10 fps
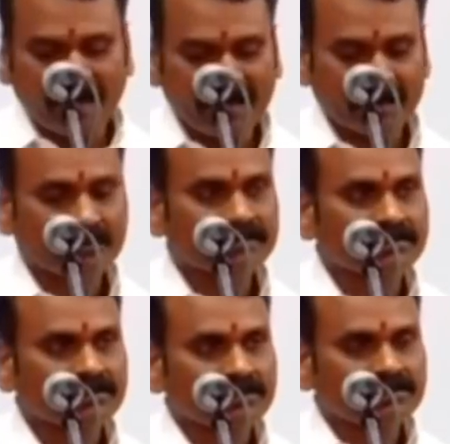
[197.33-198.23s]
more than
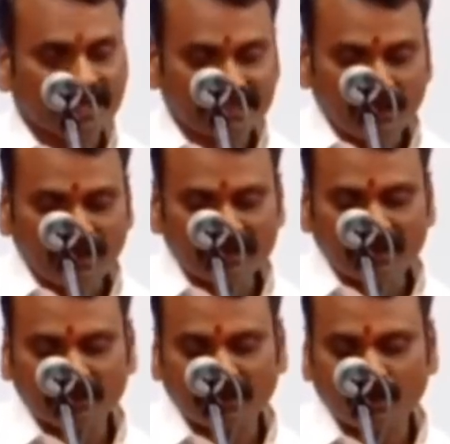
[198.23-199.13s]

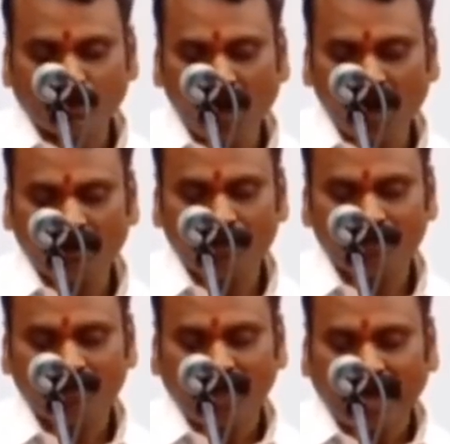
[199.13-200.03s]
31,000 crore.
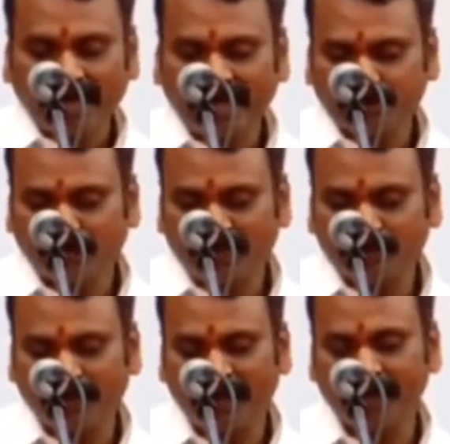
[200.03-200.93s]
I
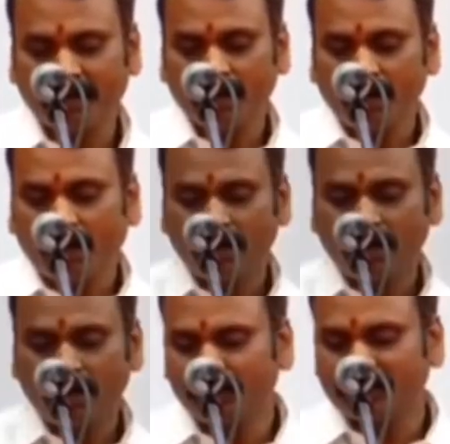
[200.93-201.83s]
express my
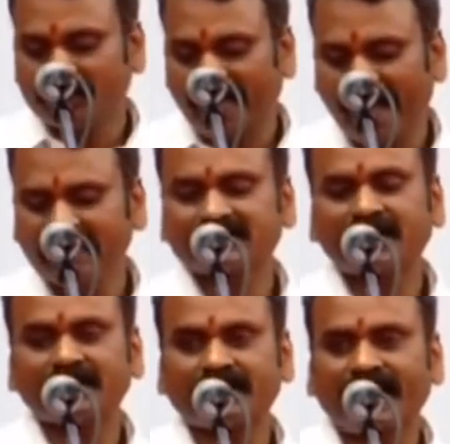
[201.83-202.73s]
heartfelt
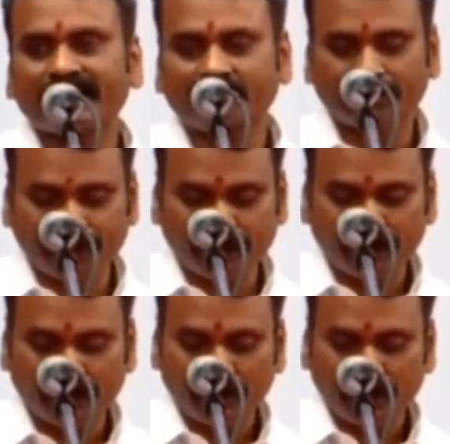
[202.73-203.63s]
thanks and
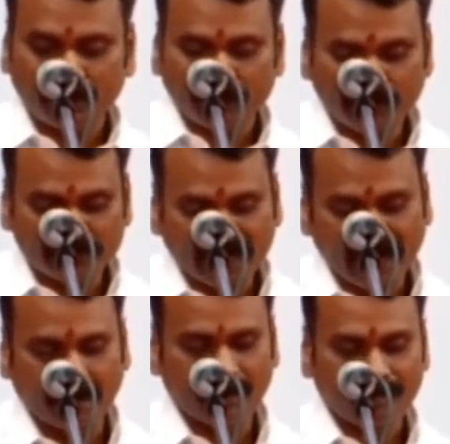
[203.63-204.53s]
gratitude to you,
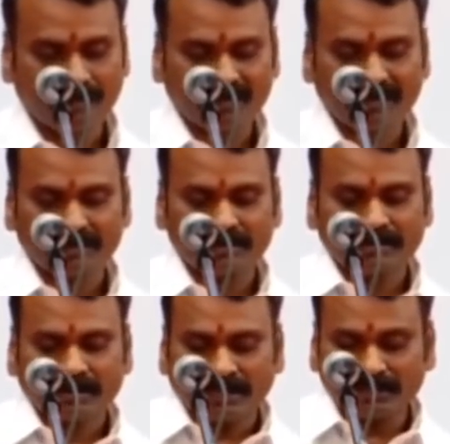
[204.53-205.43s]
sir.
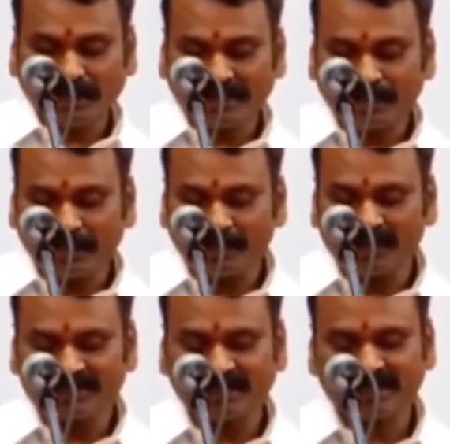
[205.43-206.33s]
Respected
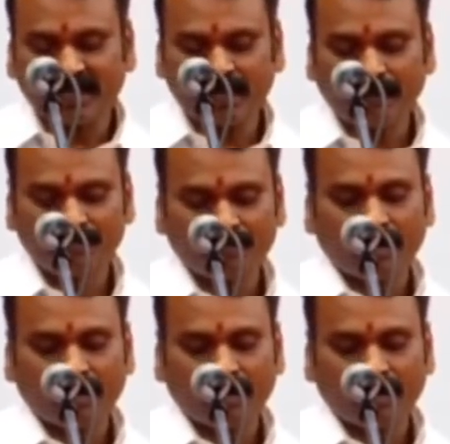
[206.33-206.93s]
Prime Minister, sir,